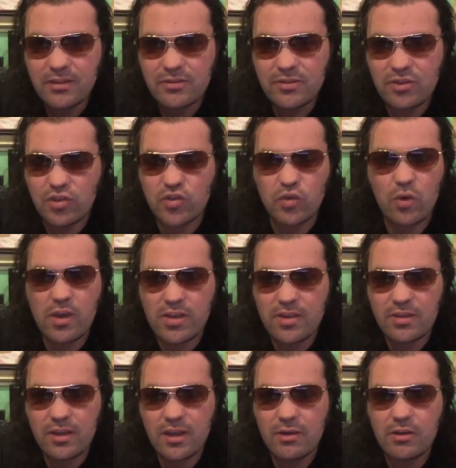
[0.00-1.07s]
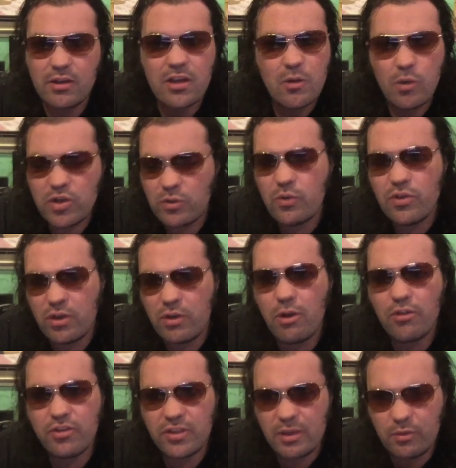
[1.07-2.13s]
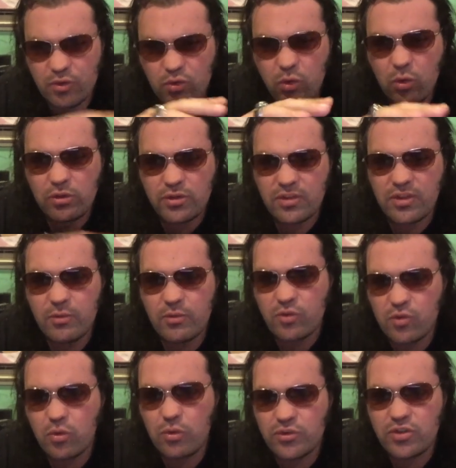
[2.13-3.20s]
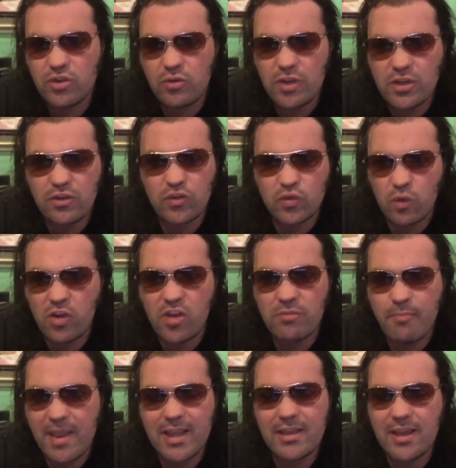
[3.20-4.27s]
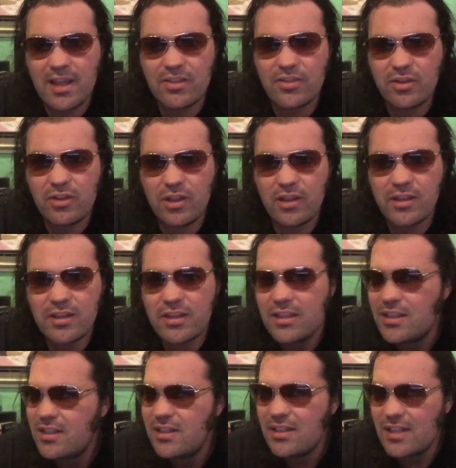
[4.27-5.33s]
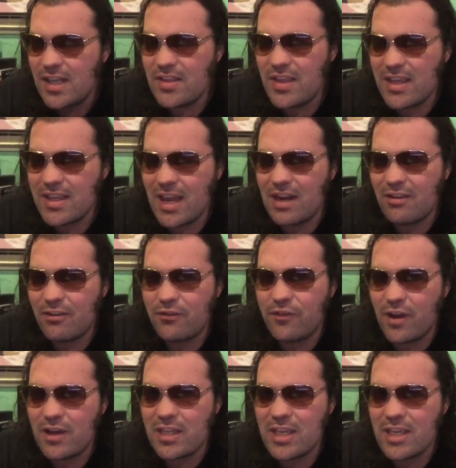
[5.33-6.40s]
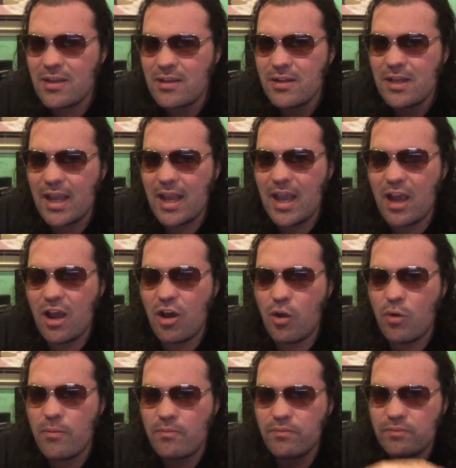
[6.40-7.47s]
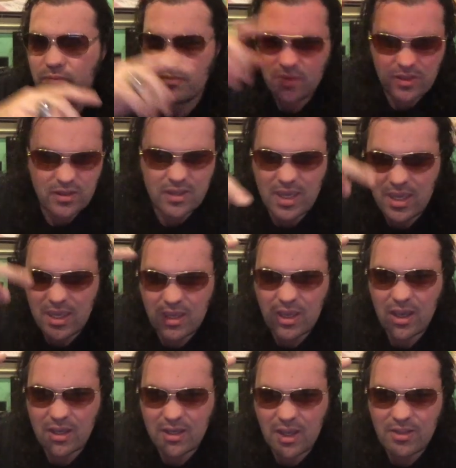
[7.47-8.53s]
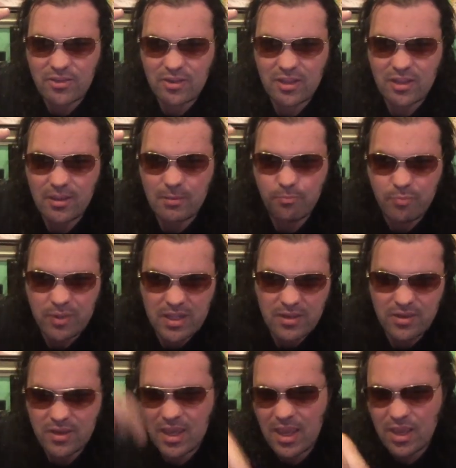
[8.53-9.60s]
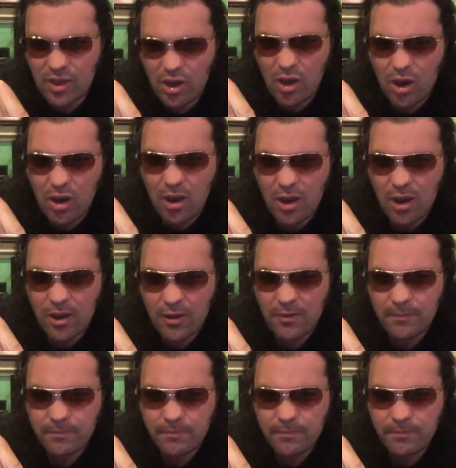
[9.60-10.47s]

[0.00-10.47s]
destroys. Which it was also say was cool. It was cool too. He destroys Mechagodzilla. Isn't it kind of funny how Godzilla beats King Kong,